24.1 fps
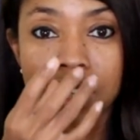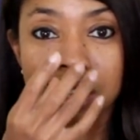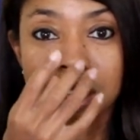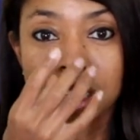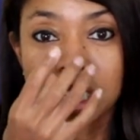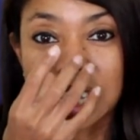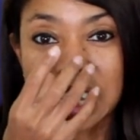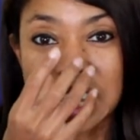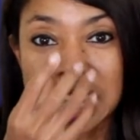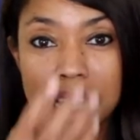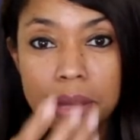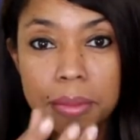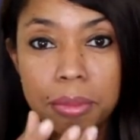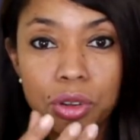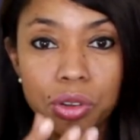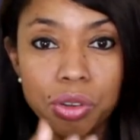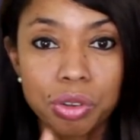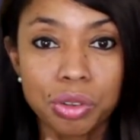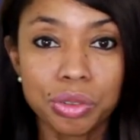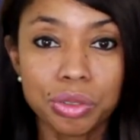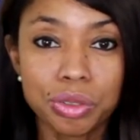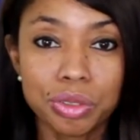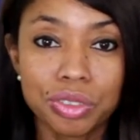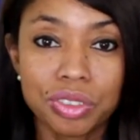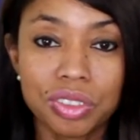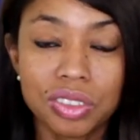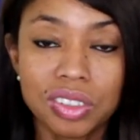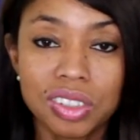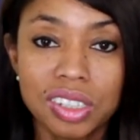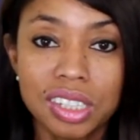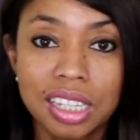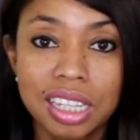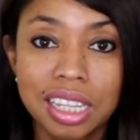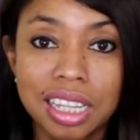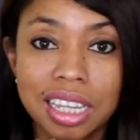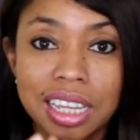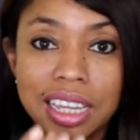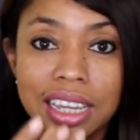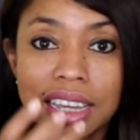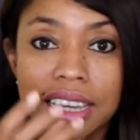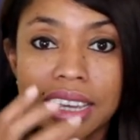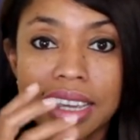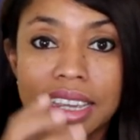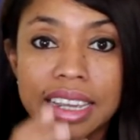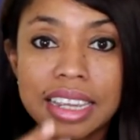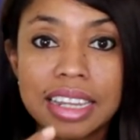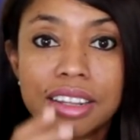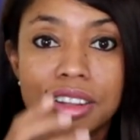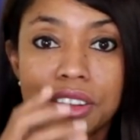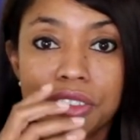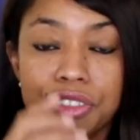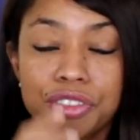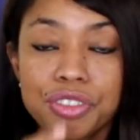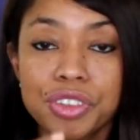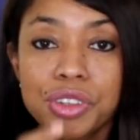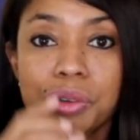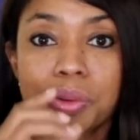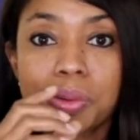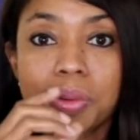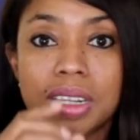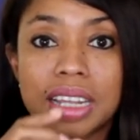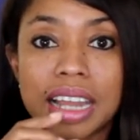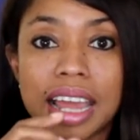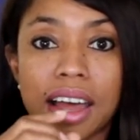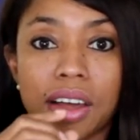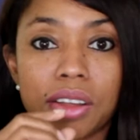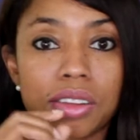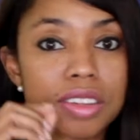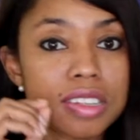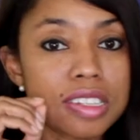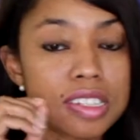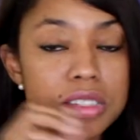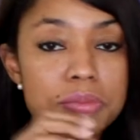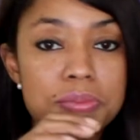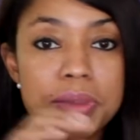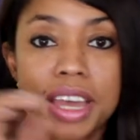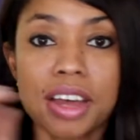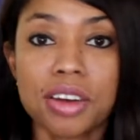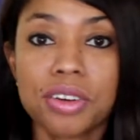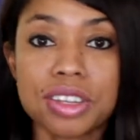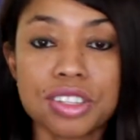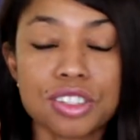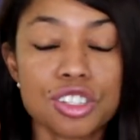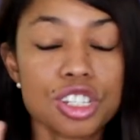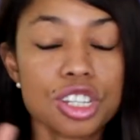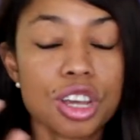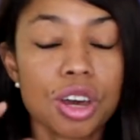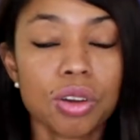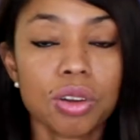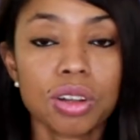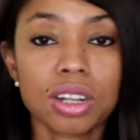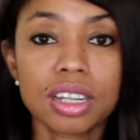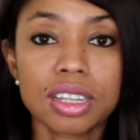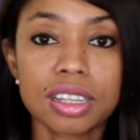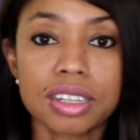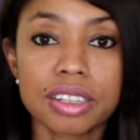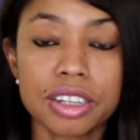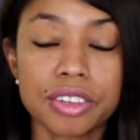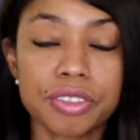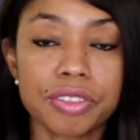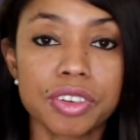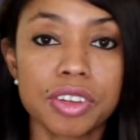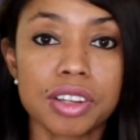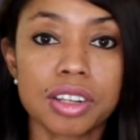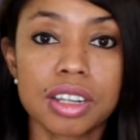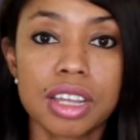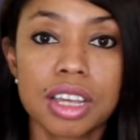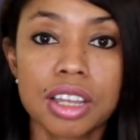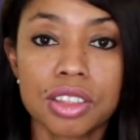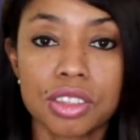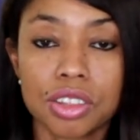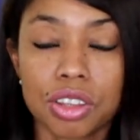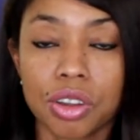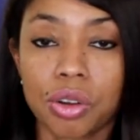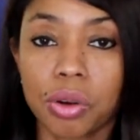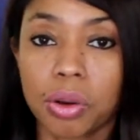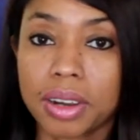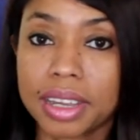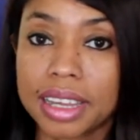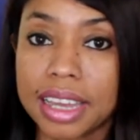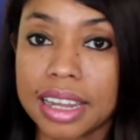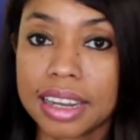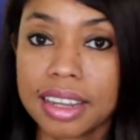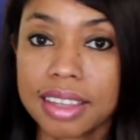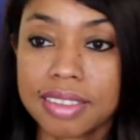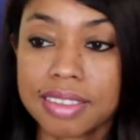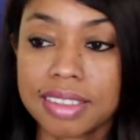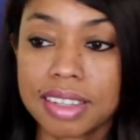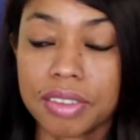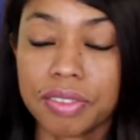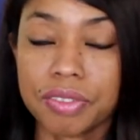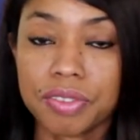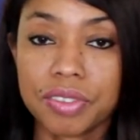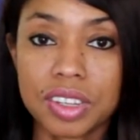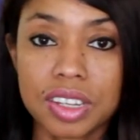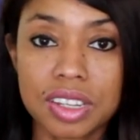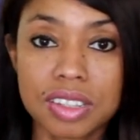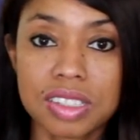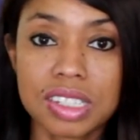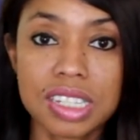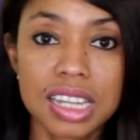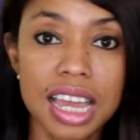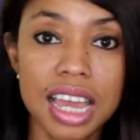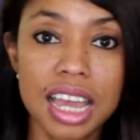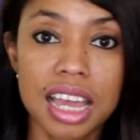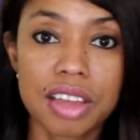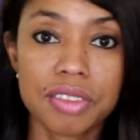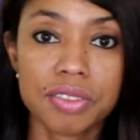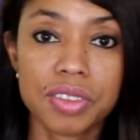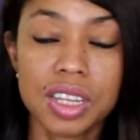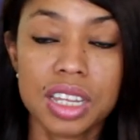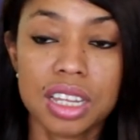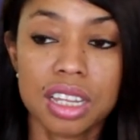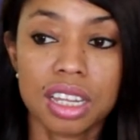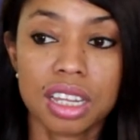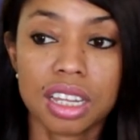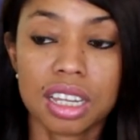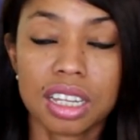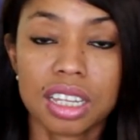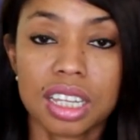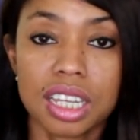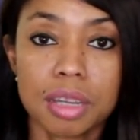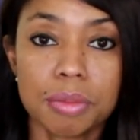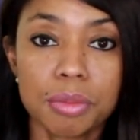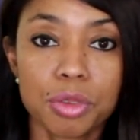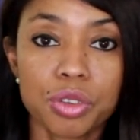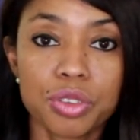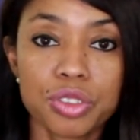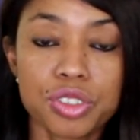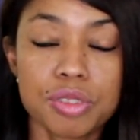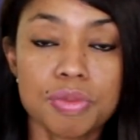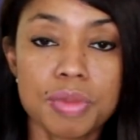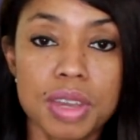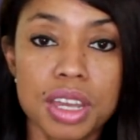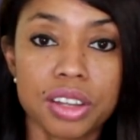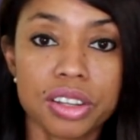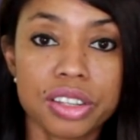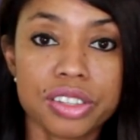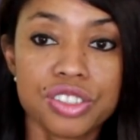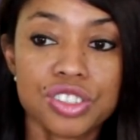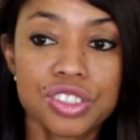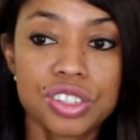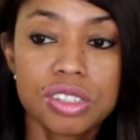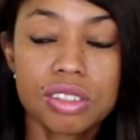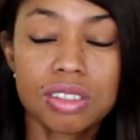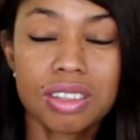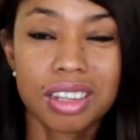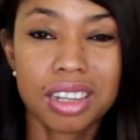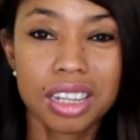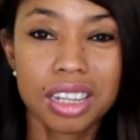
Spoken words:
the chemicals in the food now. The smell is totally different. The organic stuff doesn't have a chemical smell, it's just